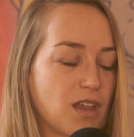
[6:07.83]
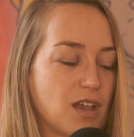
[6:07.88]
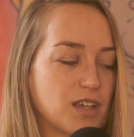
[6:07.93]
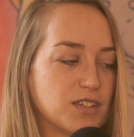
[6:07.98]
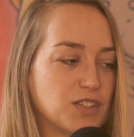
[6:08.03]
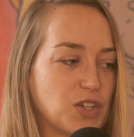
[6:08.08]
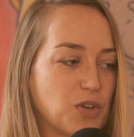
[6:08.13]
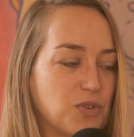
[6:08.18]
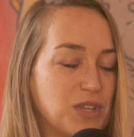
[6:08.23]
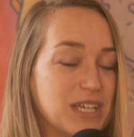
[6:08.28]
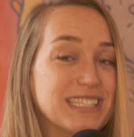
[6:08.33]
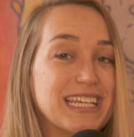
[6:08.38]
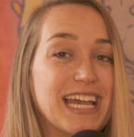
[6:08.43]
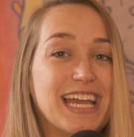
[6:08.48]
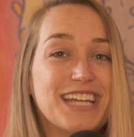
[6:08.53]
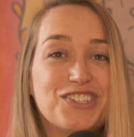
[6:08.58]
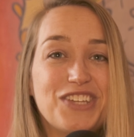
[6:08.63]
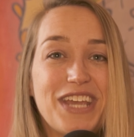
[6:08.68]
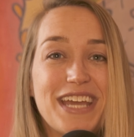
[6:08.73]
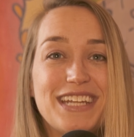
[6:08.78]
So this I
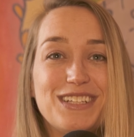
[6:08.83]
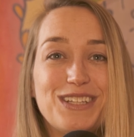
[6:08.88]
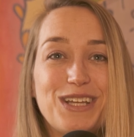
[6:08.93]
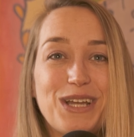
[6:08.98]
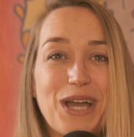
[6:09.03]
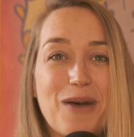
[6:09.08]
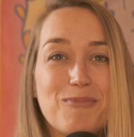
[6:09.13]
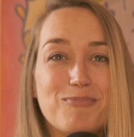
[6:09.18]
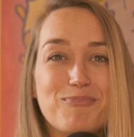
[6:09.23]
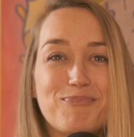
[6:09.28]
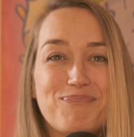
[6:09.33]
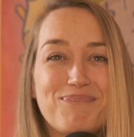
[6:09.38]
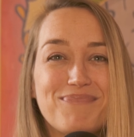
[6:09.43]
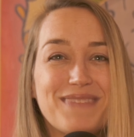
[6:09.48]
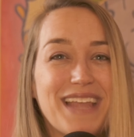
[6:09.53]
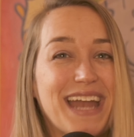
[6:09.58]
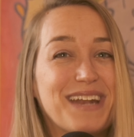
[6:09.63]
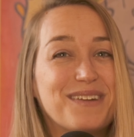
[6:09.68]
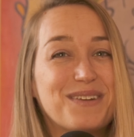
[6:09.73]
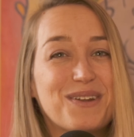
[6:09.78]
actually had to look up.
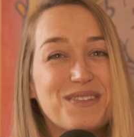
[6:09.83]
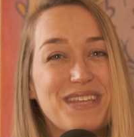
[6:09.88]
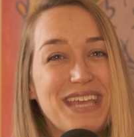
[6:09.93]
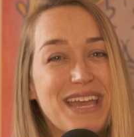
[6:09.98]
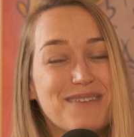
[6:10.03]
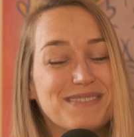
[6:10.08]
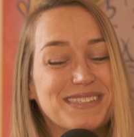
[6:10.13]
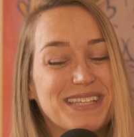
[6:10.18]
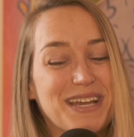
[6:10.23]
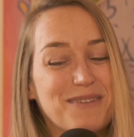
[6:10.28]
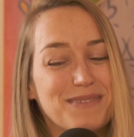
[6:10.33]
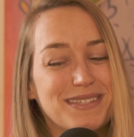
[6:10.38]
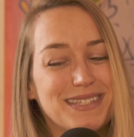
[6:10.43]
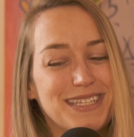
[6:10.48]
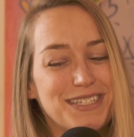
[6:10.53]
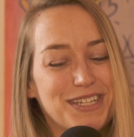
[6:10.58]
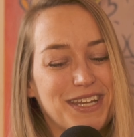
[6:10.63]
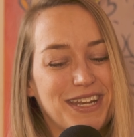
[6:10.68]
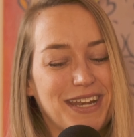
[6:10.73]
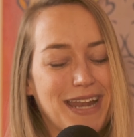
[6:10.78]
I don't know the Amazon
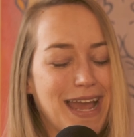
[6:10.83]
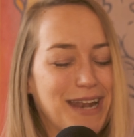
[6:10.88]
position.